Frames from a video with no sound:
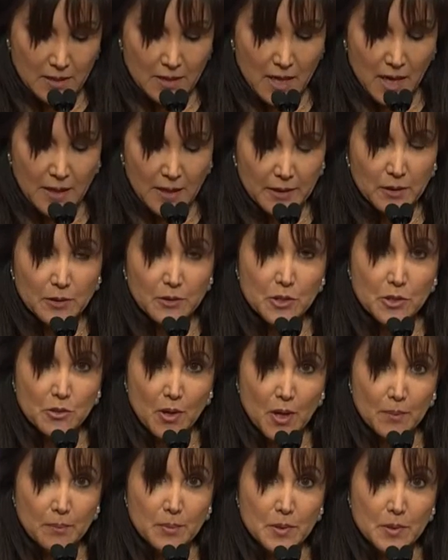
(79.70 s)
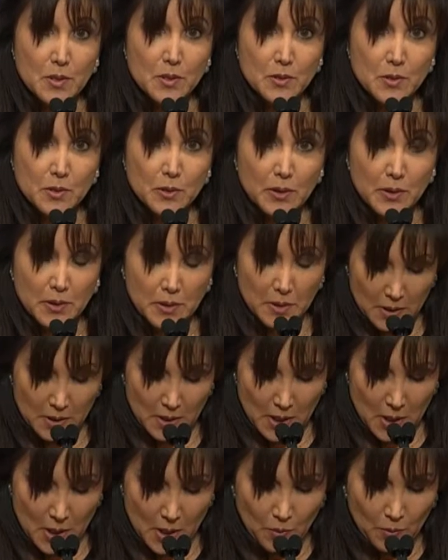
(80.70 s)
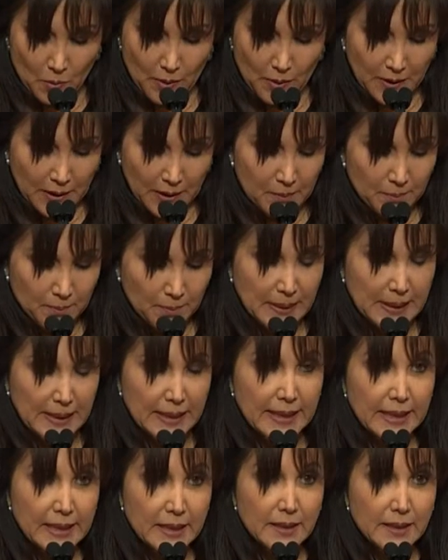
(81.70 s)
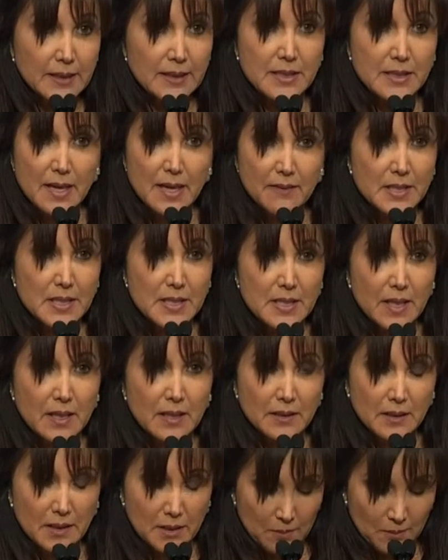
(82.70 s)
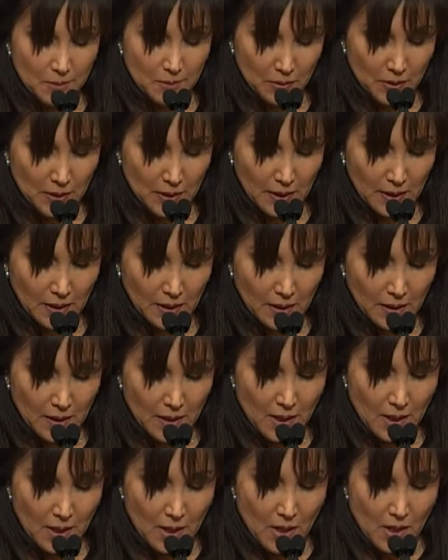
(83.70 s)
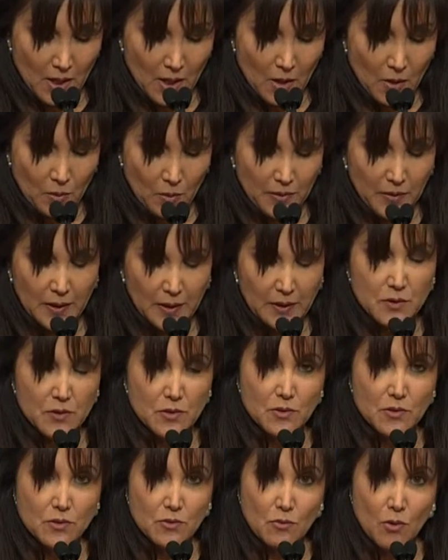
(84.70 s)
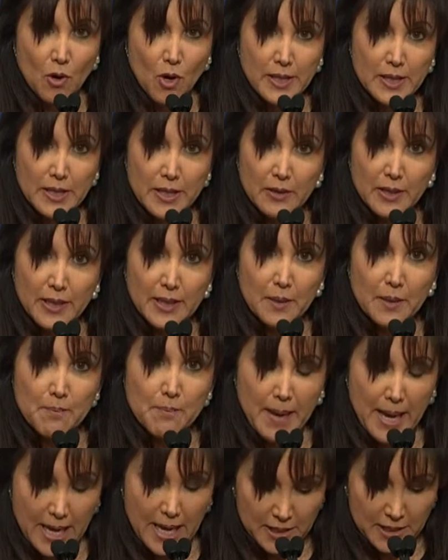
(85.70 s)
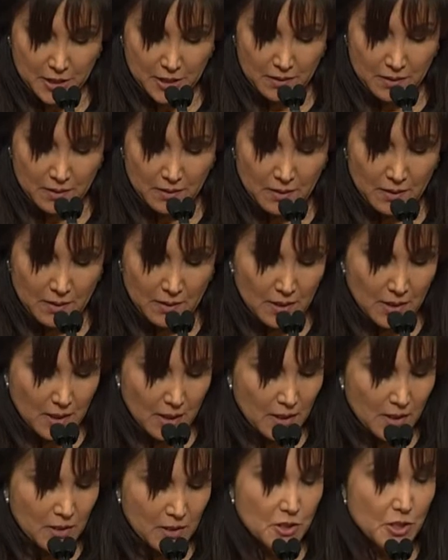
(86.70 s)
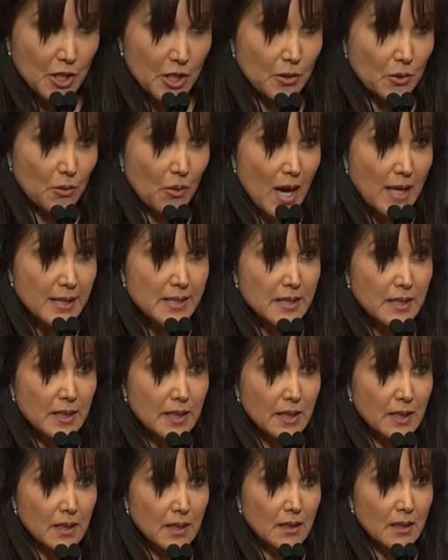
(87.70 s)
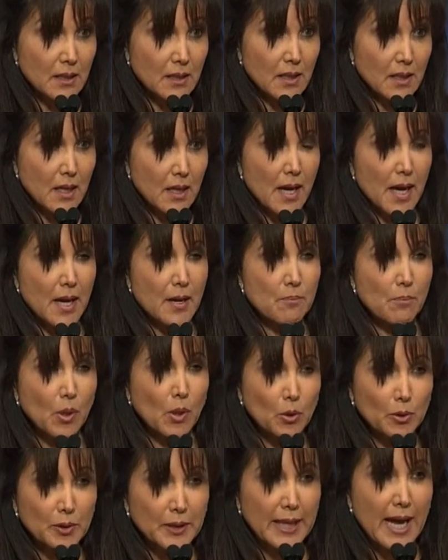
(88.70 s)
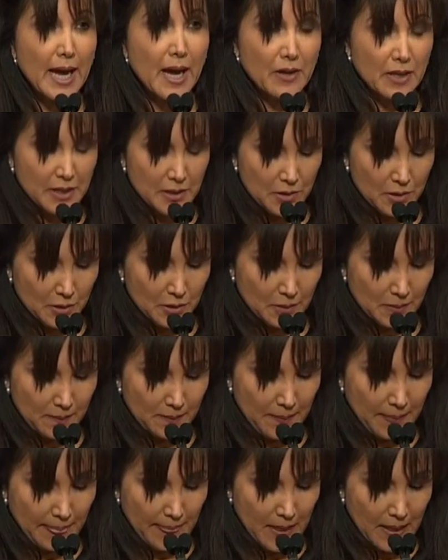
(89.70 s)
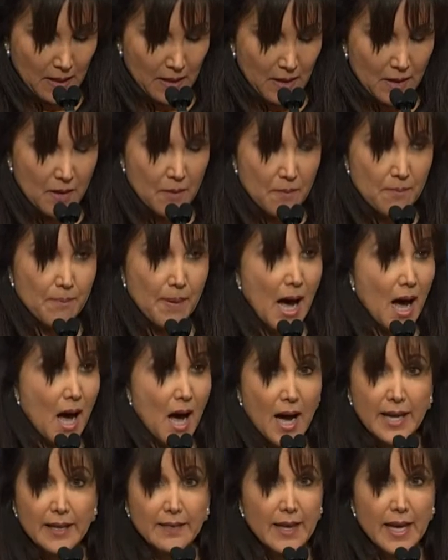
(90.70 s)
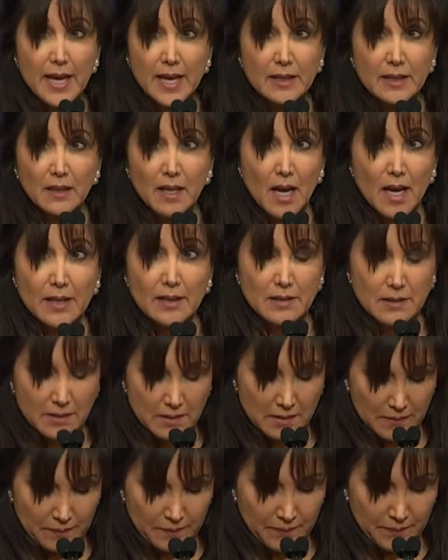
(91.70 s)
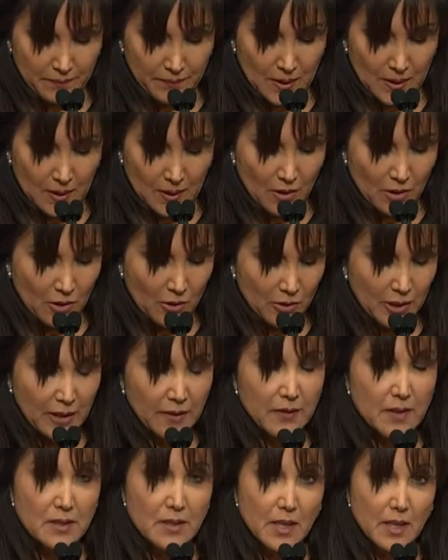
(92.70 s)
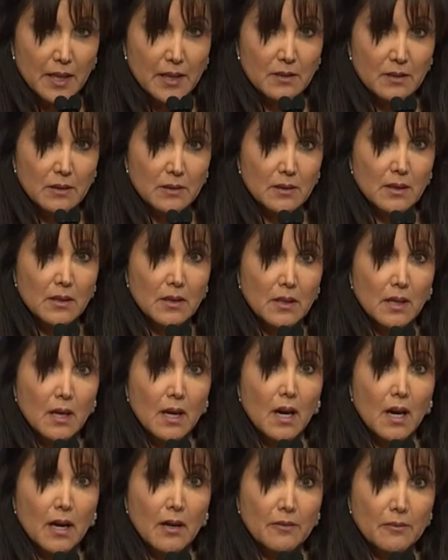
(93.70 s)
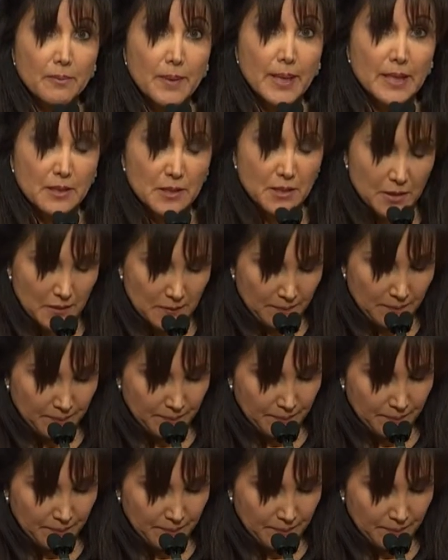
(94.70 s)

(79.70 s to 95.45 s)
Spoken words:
Donald Trump stood with a completely devastated community with extraordinary compassion, generosity, and bold character behind the headlines, earning the title of mensch.